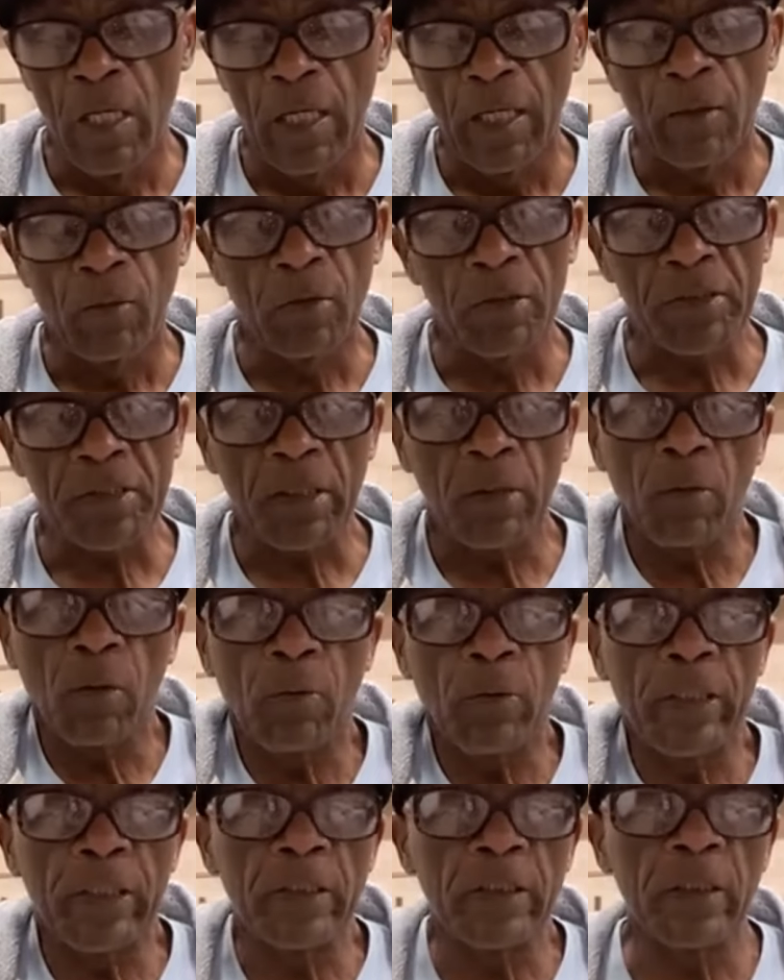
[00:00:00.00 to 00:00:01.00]
And we'll see
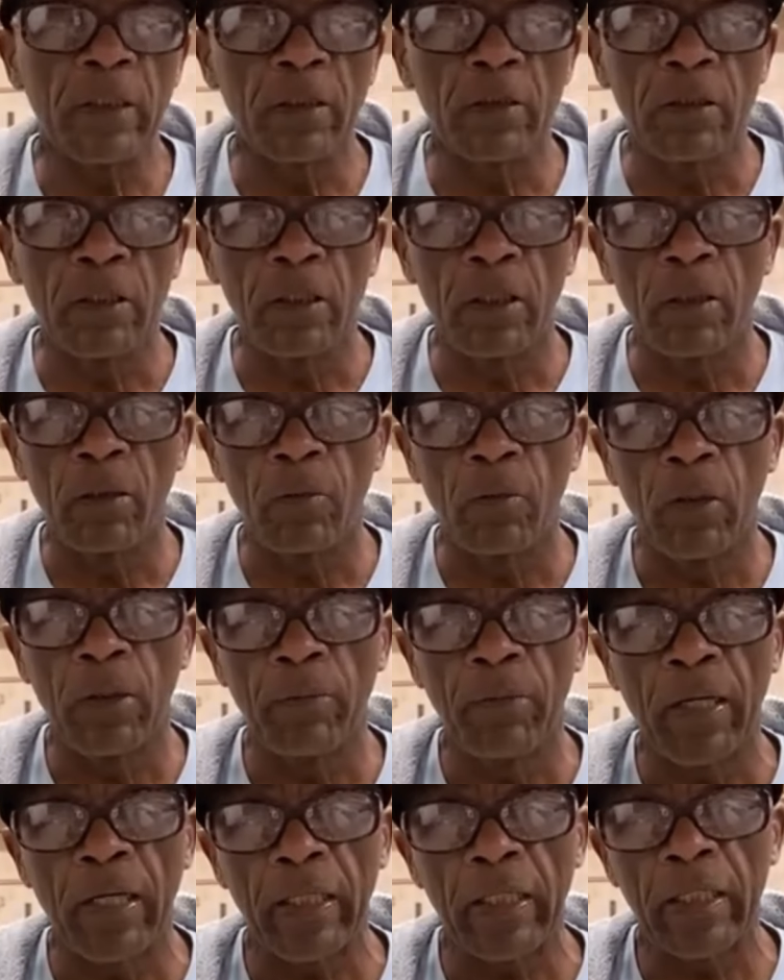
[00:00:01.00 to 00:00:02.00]
what we can do. We
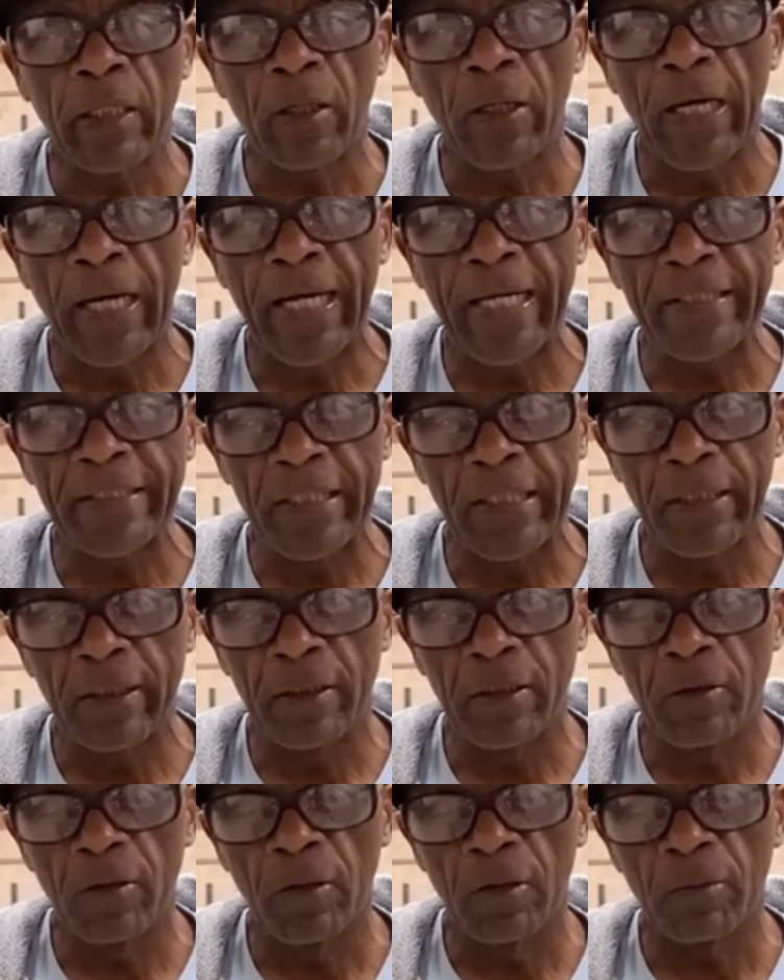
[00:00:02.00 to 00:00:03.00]
might get our ass
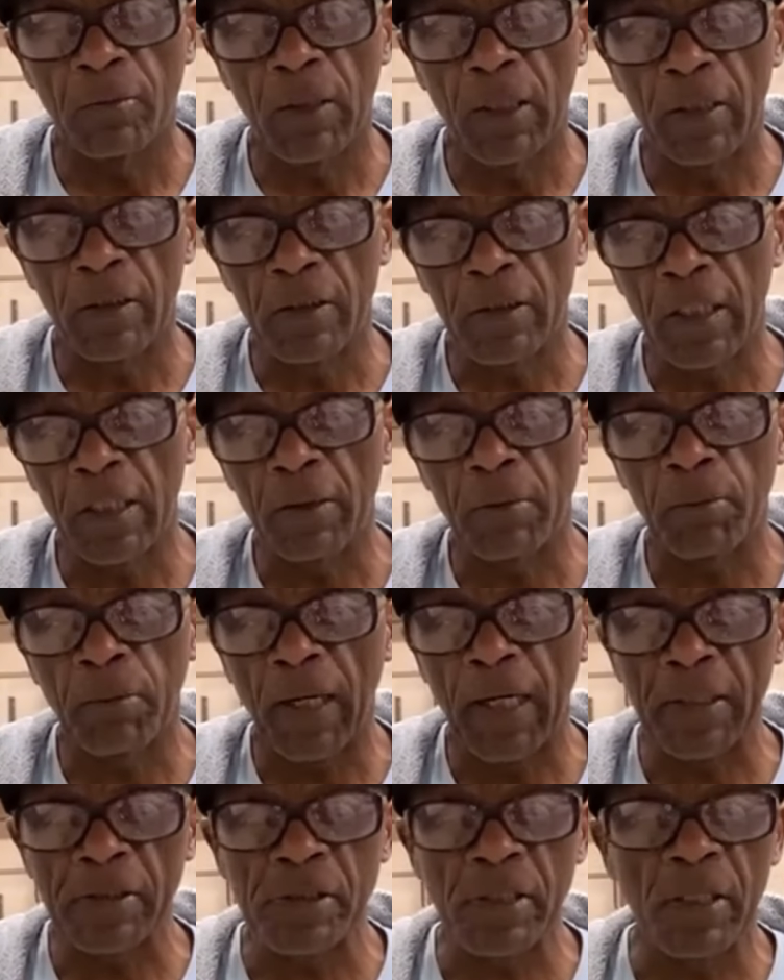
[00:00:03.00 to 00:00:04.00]
handed to us by those other
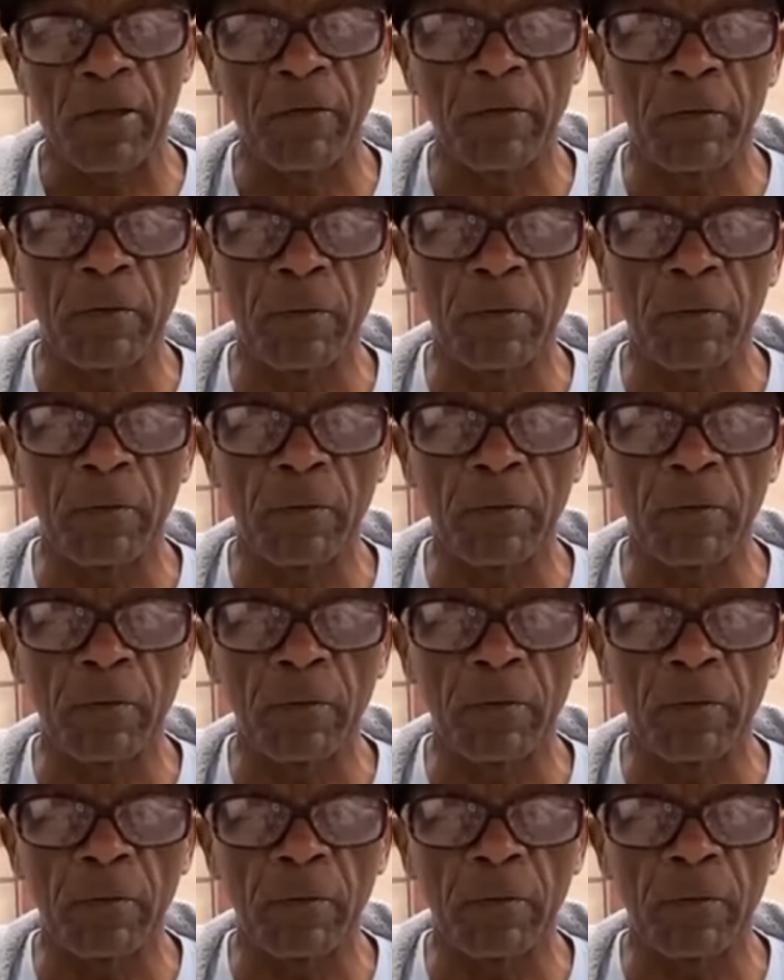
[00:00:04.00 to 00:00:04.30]
box Chevys,